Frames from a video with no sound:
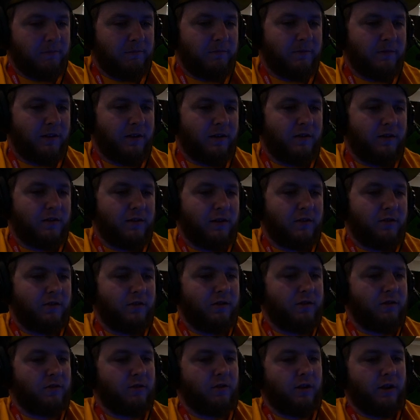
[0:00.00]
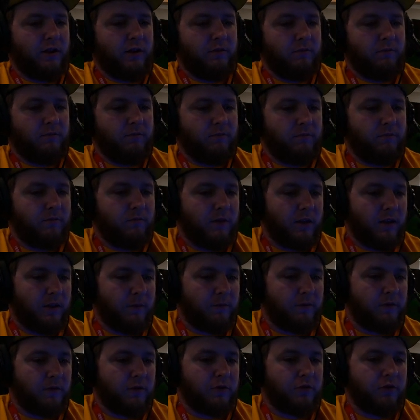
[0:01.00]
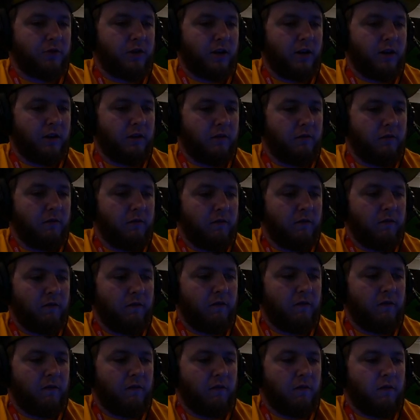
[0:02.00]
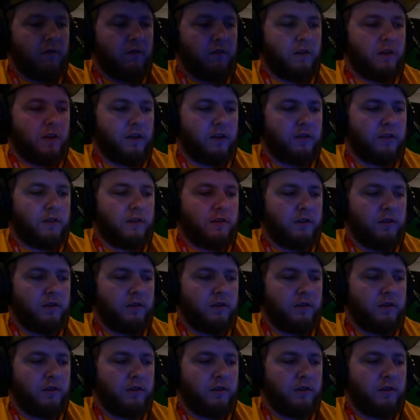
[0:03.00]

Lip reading: That's a great name for a track, I think.